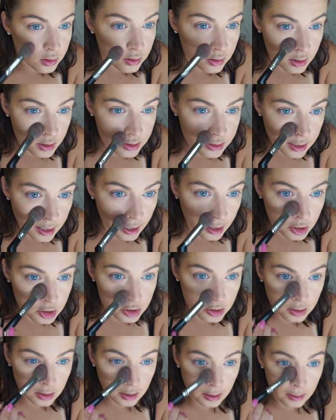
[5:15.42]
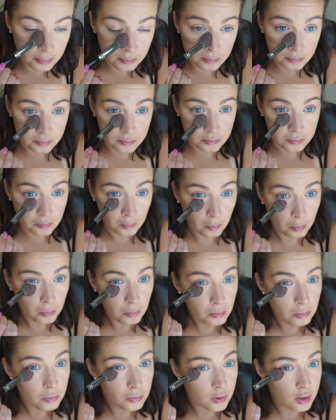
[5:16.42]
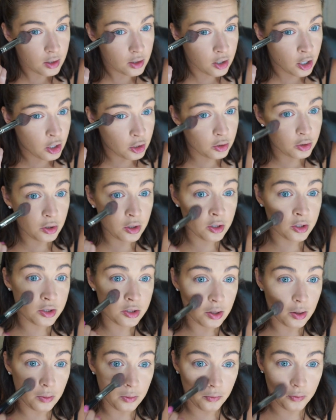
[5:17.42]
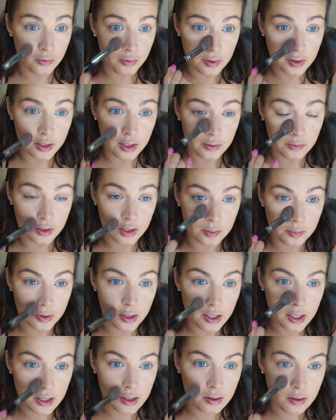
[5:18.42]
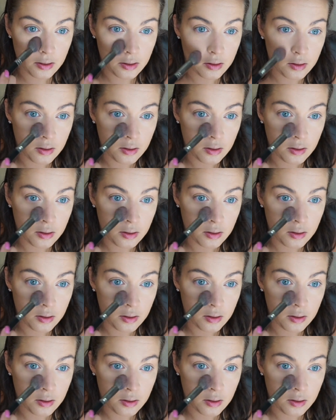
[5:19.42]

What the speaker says: this actually looks really, really pretty.